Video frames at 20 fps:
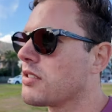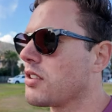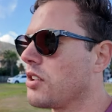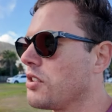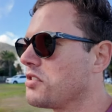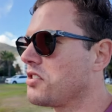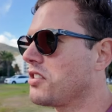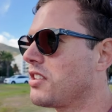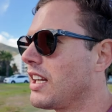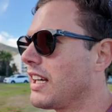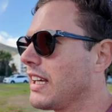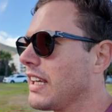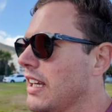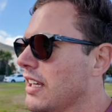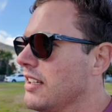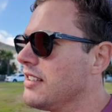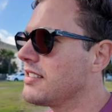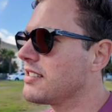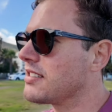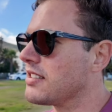So it's not like
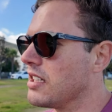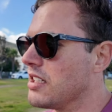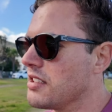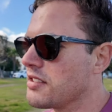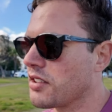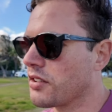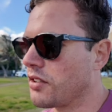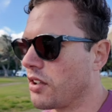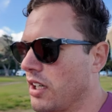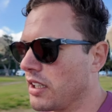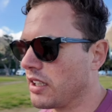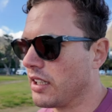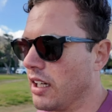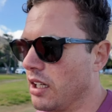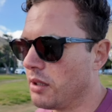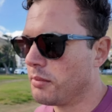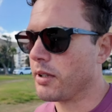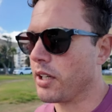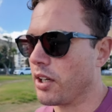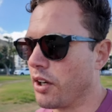in season right
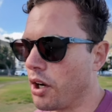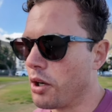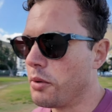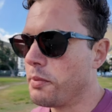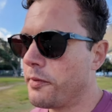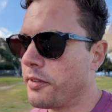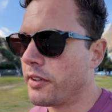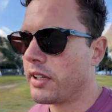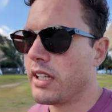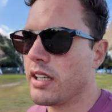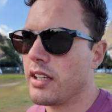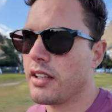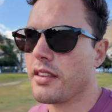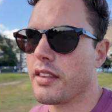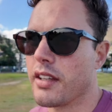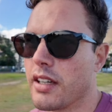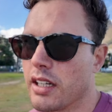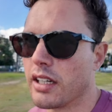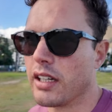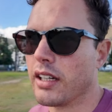now, but hopefully
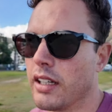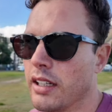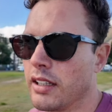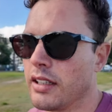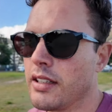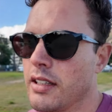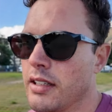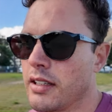the